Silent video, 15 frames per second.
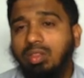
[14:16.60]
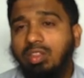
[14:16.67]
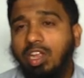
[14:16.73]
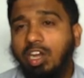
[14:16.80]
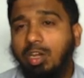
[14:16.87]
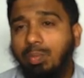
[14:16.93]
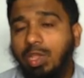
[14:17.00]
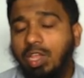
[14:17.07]

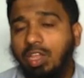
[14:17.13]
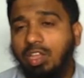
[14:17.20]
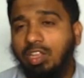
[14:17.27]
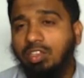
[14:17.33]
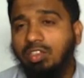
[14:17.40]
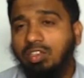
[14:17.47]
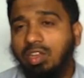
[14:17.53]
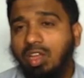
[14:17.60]
that
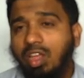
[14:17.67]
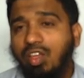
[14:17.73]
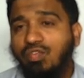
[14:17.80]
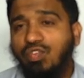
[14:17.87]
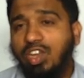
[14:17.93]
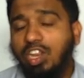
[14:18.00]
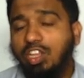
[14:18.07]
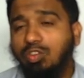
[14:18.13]
means if
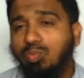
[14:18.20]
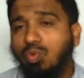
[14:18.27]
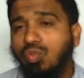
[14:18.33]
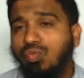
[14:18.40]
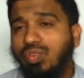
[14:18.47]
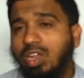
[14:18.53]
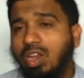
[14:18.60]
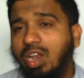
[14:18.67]
it is
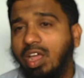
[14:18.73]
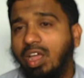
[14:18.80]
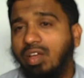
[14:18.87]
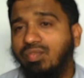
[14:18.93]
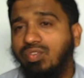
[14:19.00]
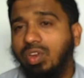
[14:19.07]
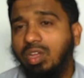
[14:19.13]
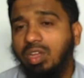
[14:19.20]
moving left,